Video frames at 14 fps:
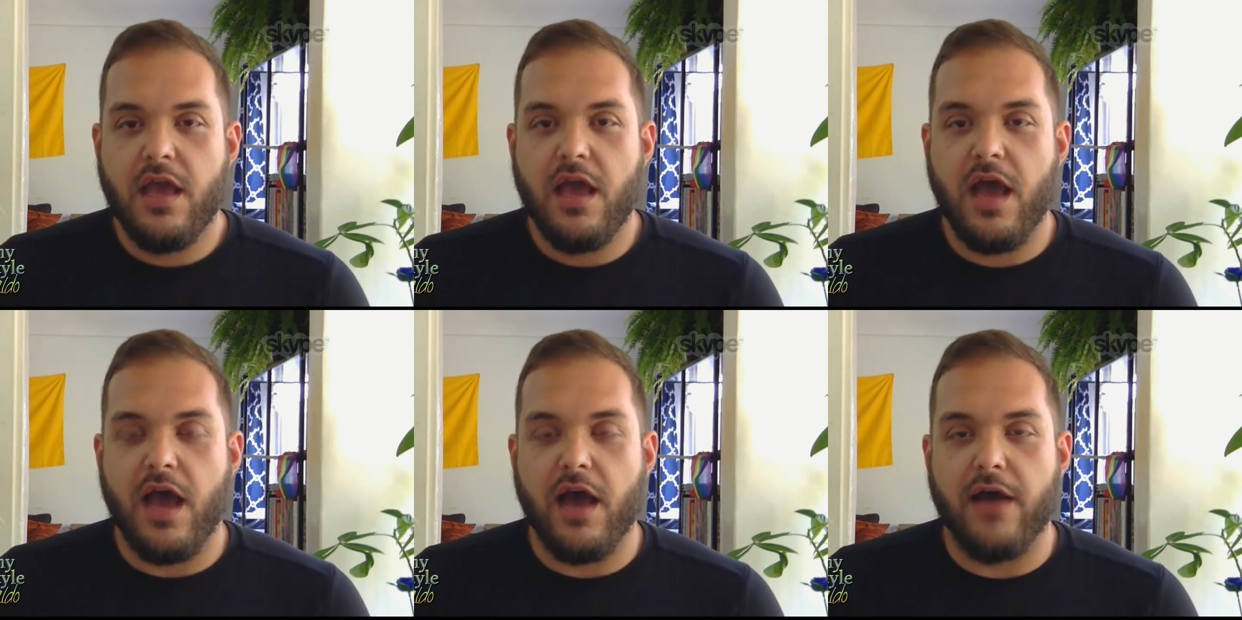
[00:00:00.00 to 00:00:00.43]

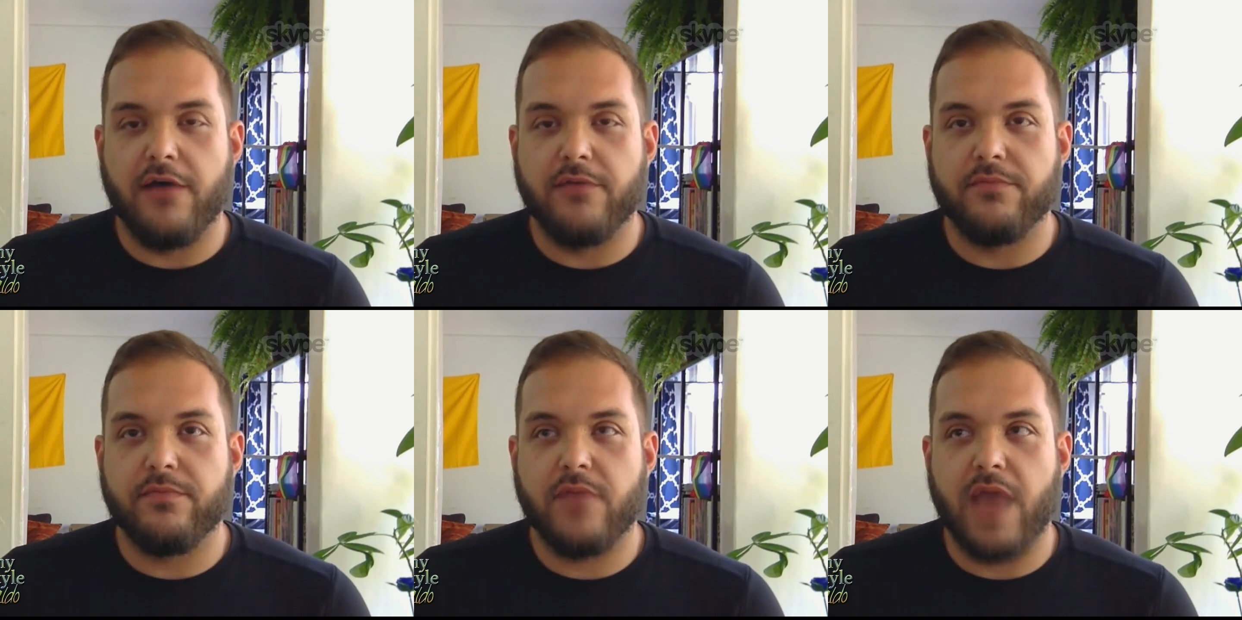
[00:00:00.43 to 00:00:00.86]

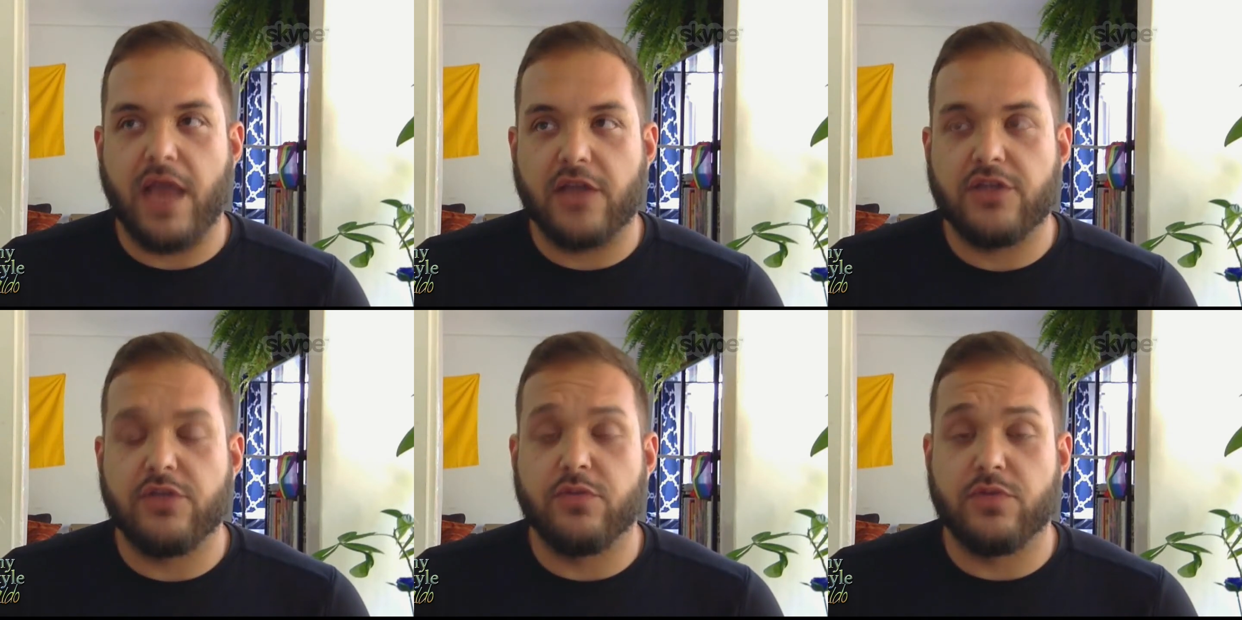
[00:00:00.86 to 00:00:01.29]
um,
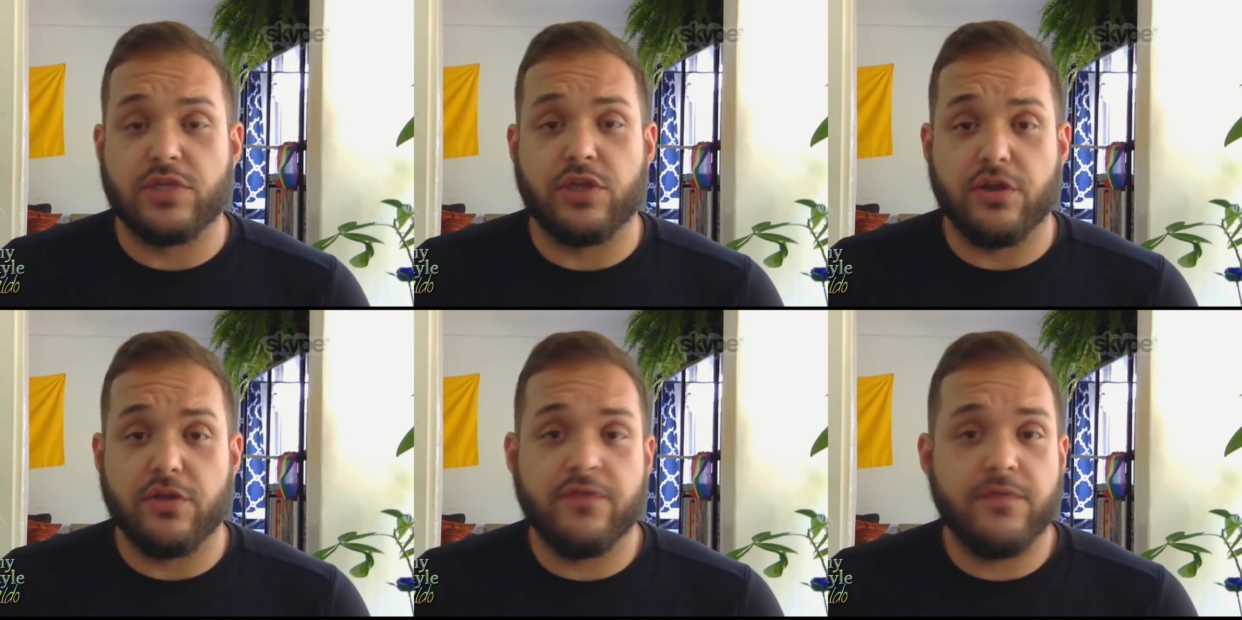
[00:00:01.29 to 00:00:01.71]
actually was
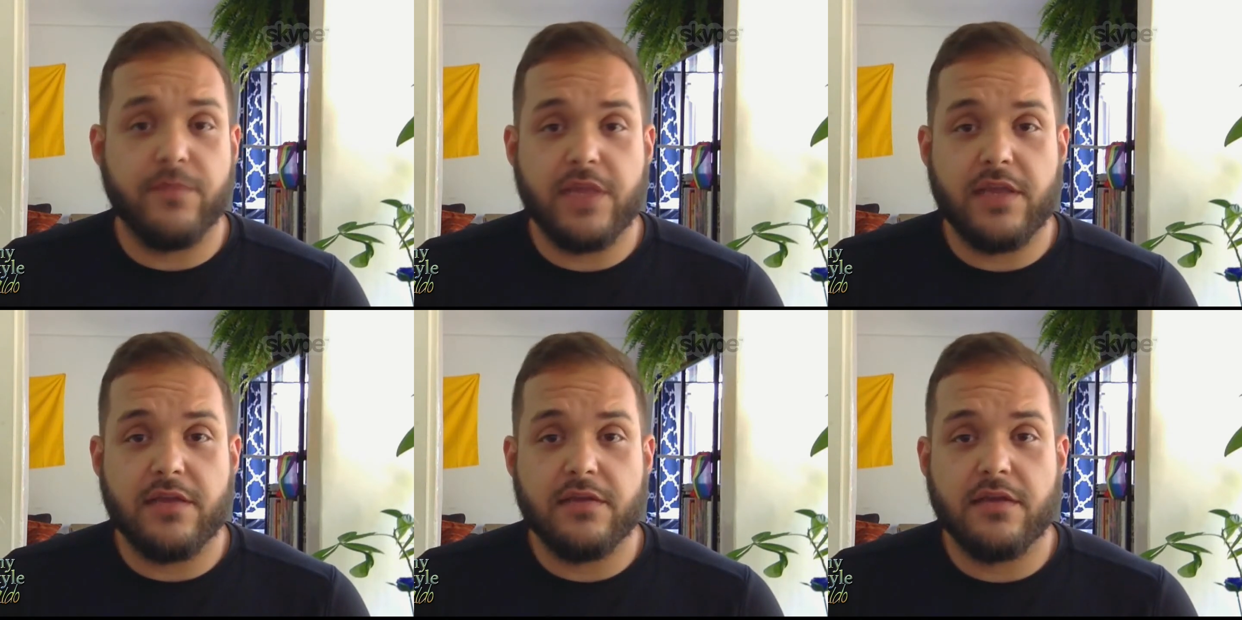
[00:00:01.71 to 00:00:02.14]
good for
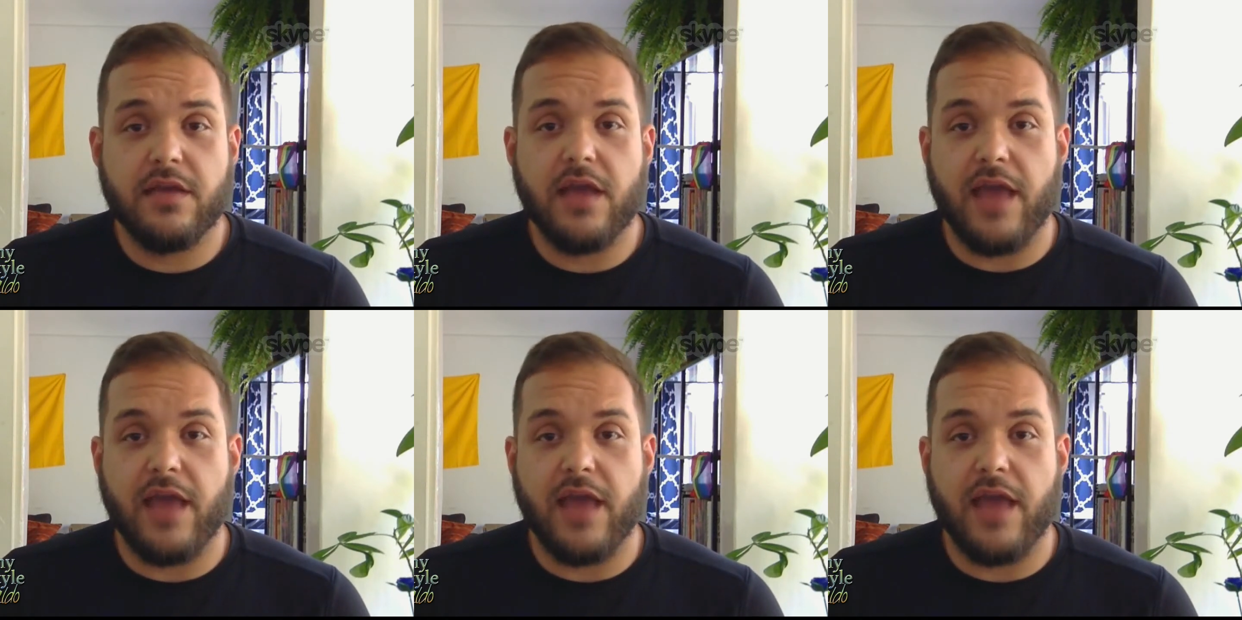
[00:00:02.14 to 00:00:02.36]
me